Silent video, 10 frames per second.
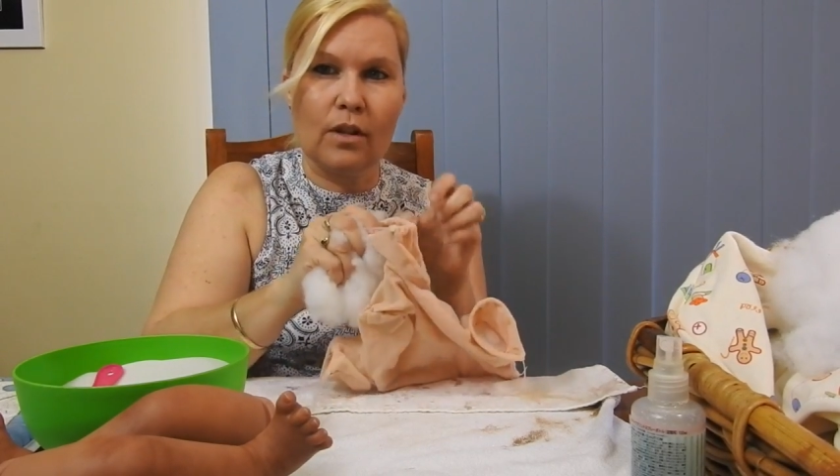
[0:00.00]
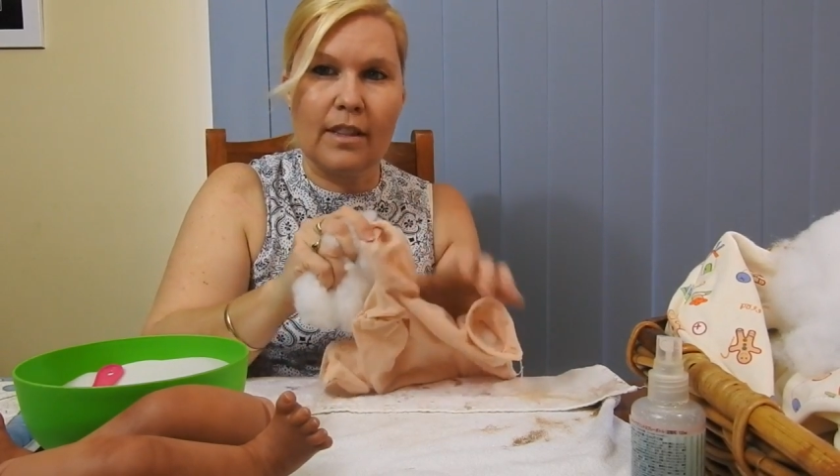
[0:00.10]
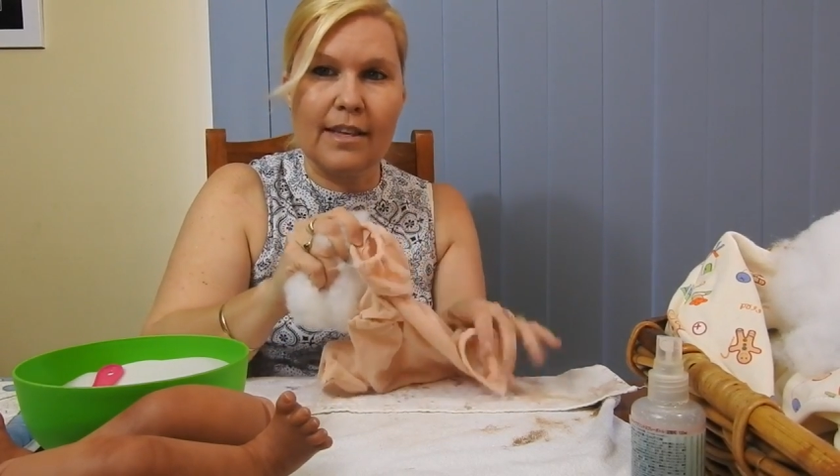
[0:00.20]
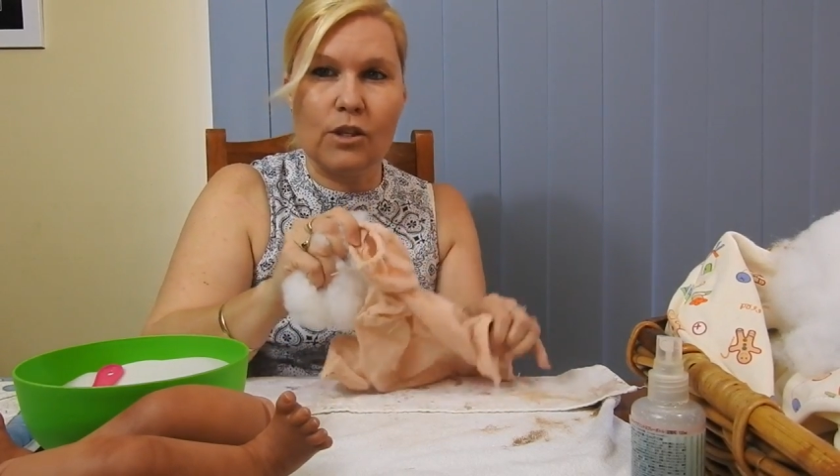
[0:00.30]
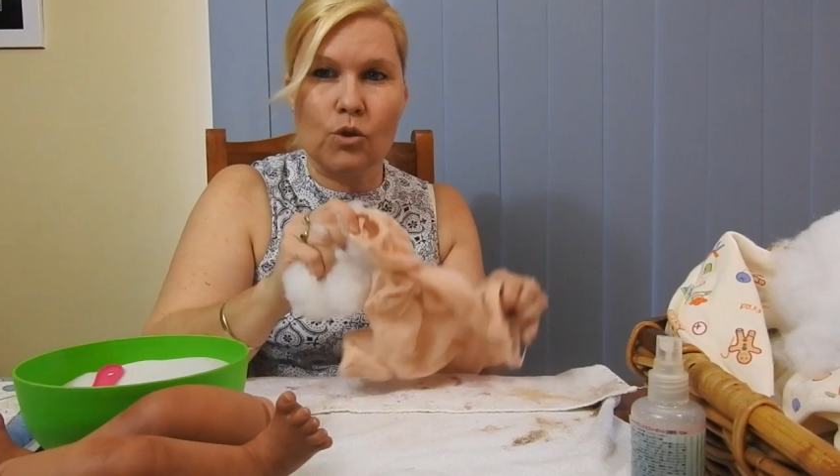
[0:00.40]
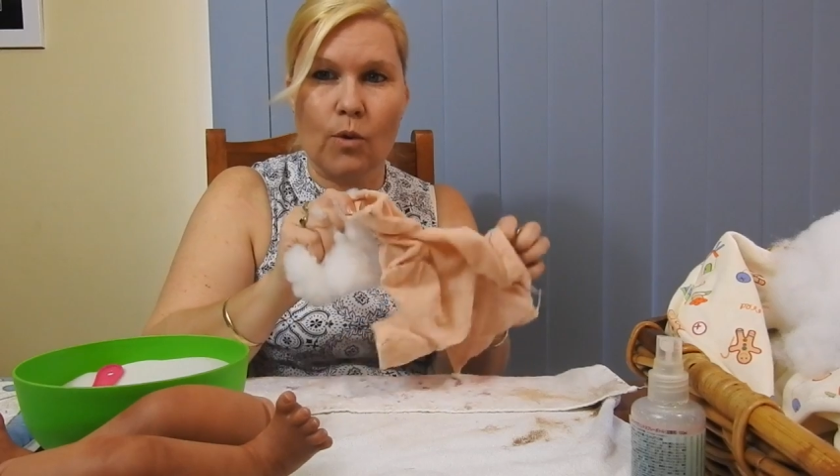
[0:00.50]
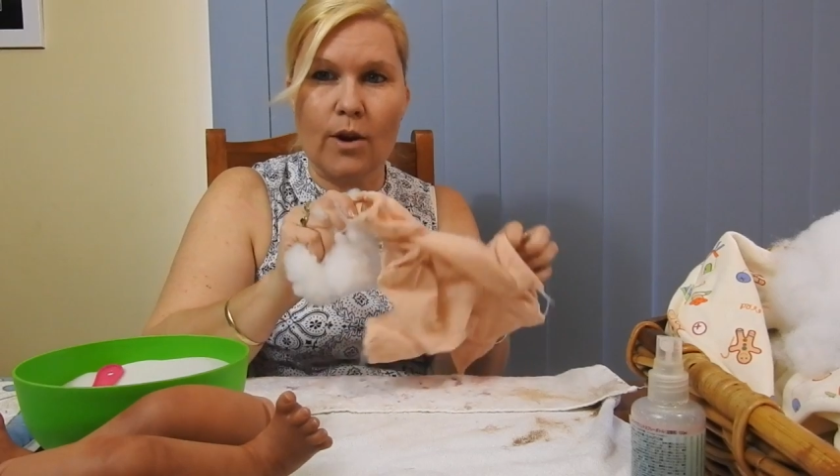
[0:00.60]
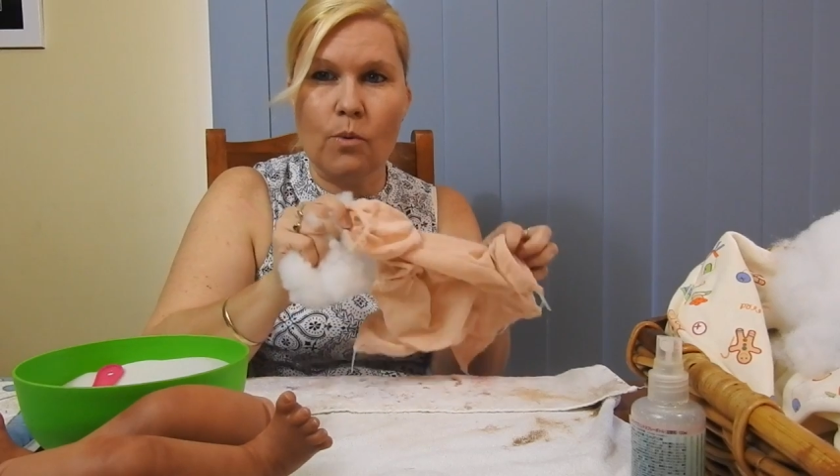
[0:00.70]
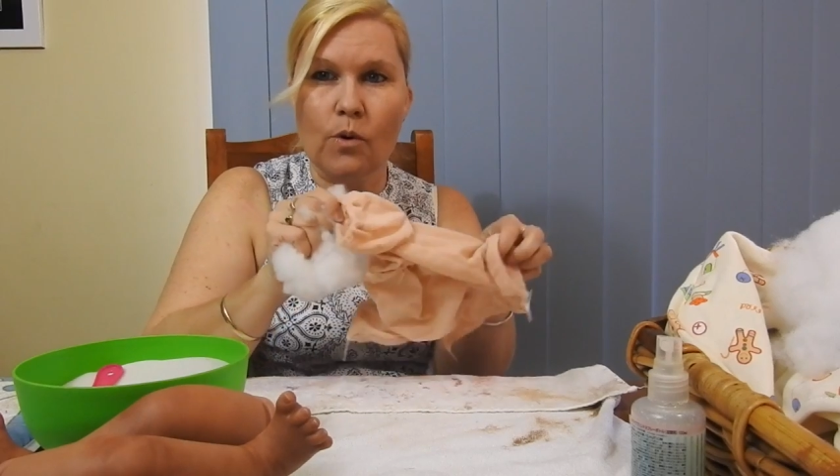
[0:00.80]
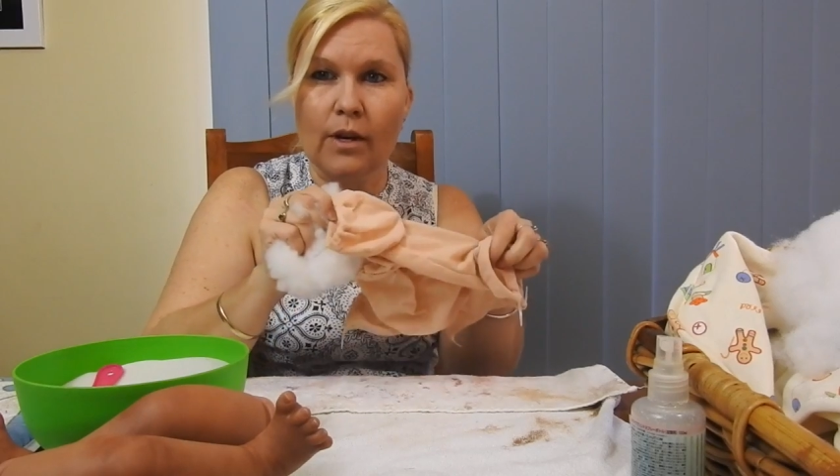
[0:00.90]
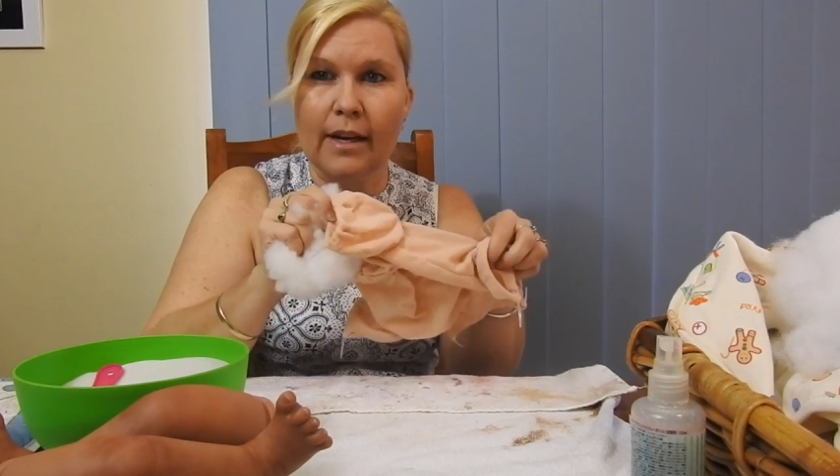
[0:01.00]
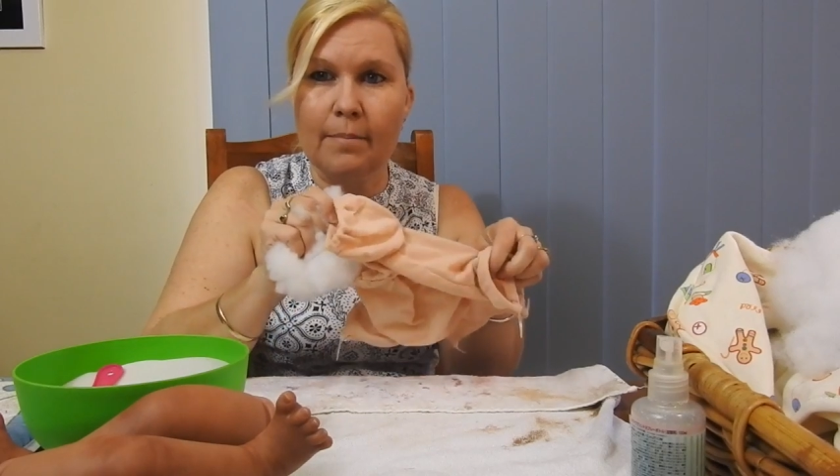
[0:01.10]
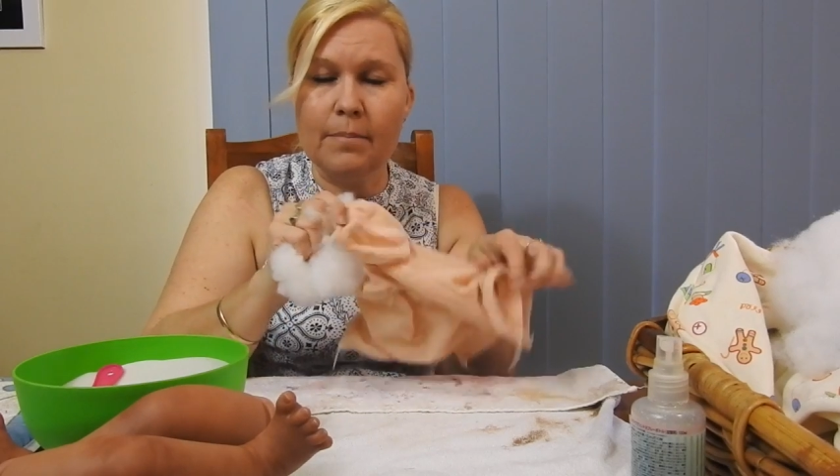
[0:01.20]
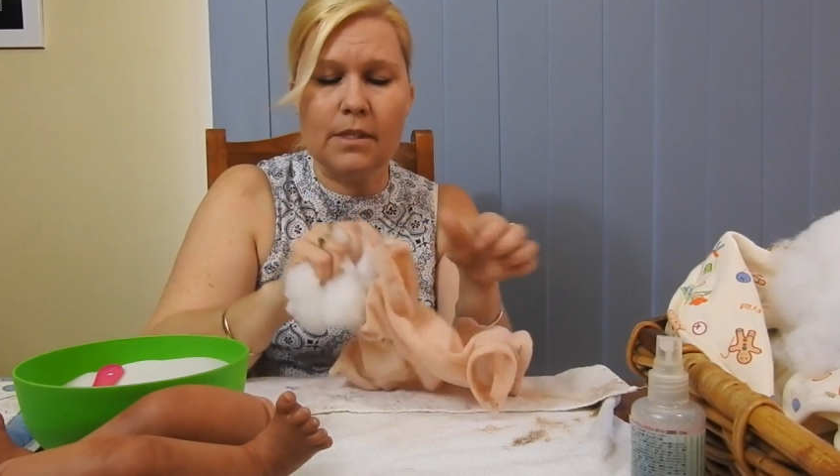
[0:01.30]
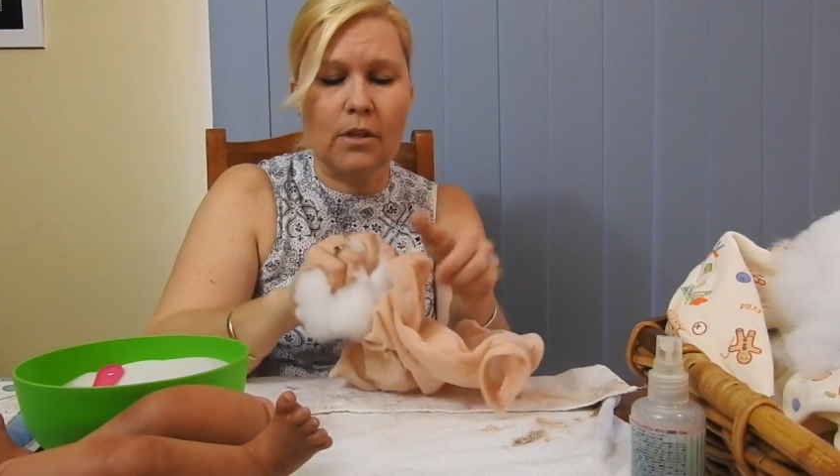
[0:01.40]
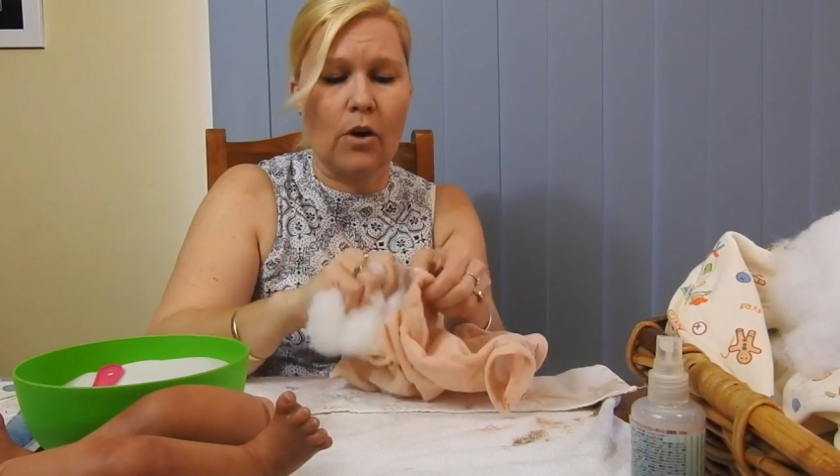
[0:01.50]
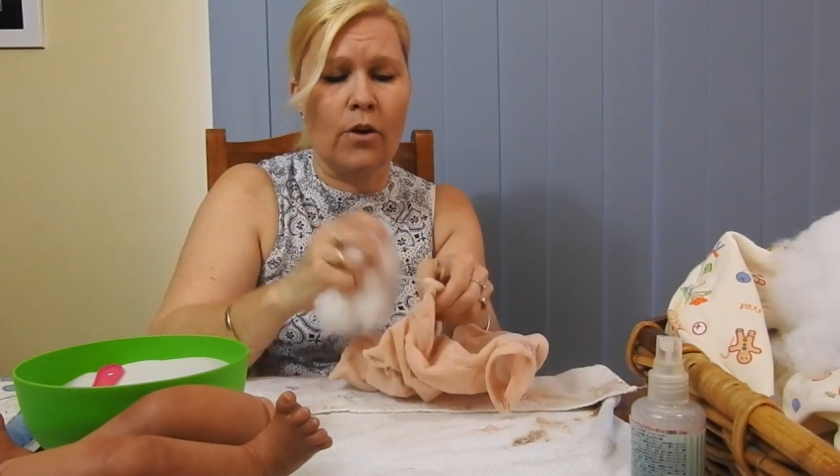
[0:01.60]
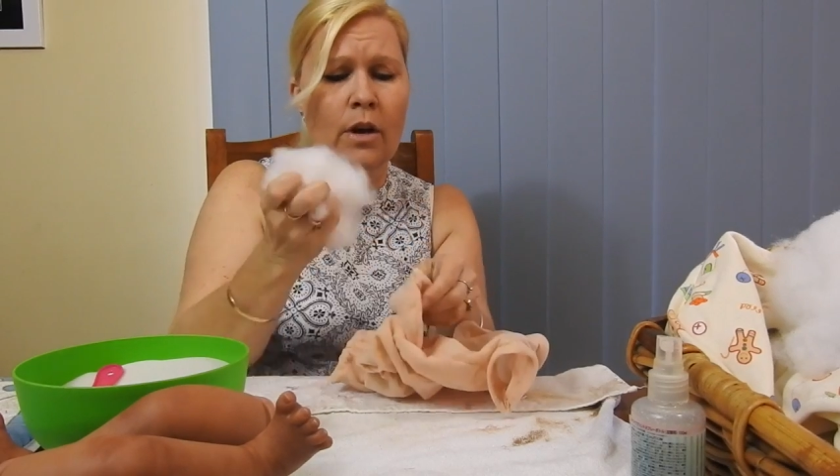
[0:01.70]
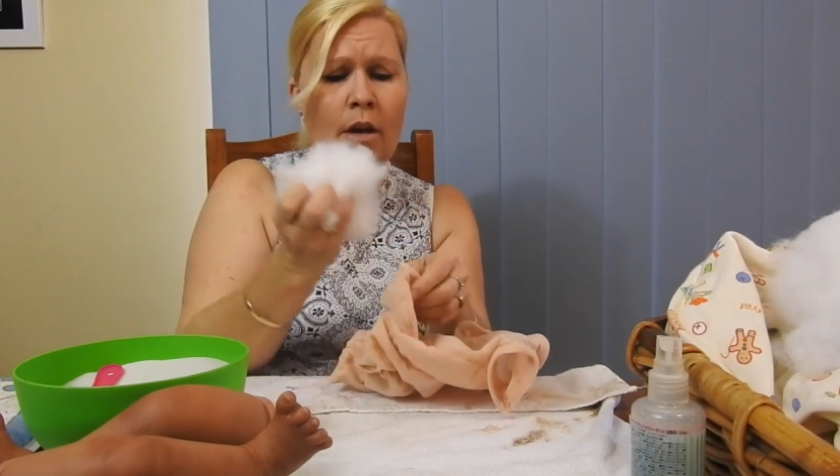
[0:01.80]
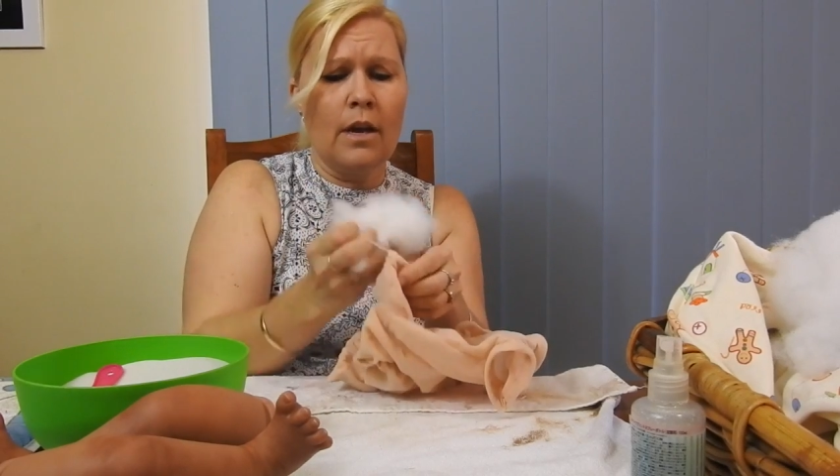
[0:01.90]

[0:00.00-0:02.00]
these are 3/4 limbs, so